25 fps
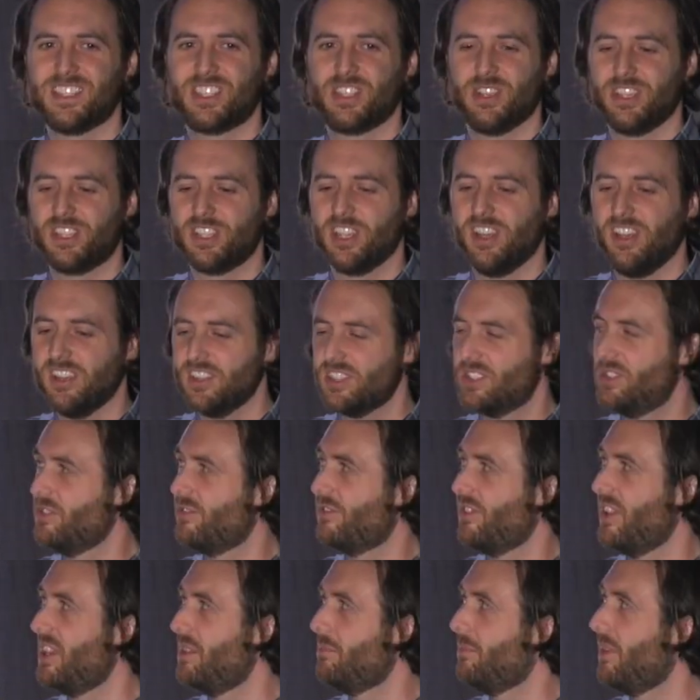And so I talked to a
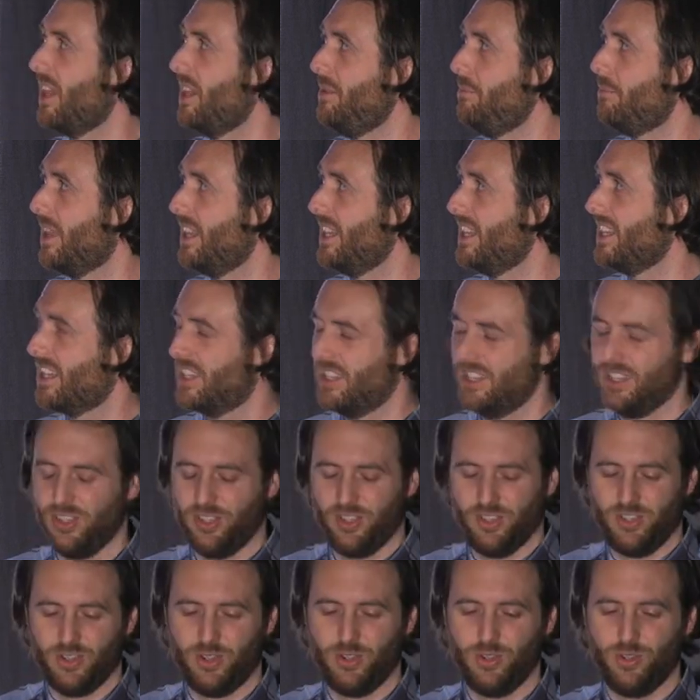friend of mine, Mike,
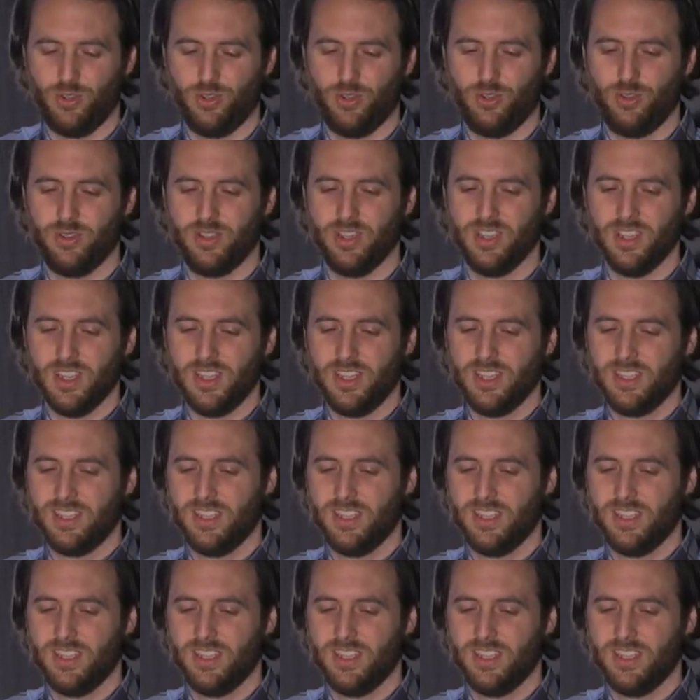who